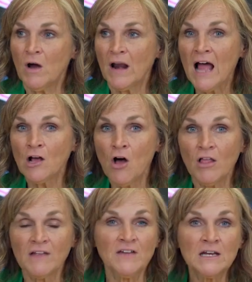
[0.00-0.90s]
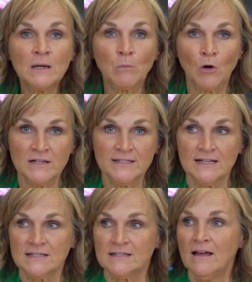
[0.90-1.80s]
I call a vetting
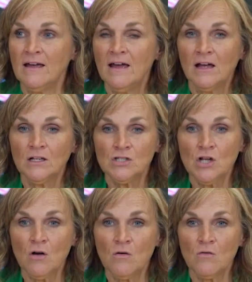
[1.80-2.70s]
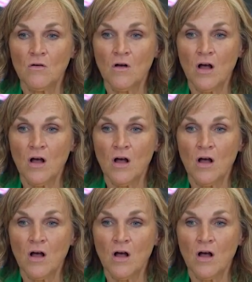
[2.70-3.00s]
process. So,